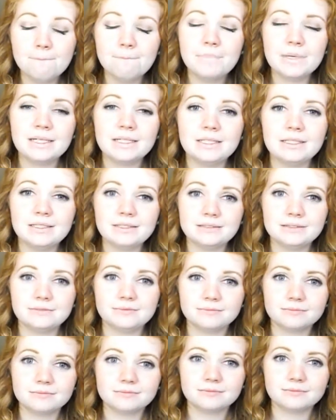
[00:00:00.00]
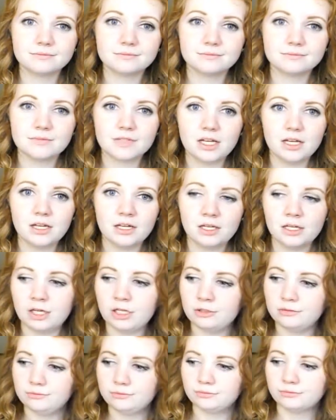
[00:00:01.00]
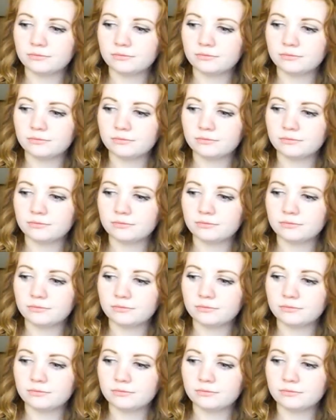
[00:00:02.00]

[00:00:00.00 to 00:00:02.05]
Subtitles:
But I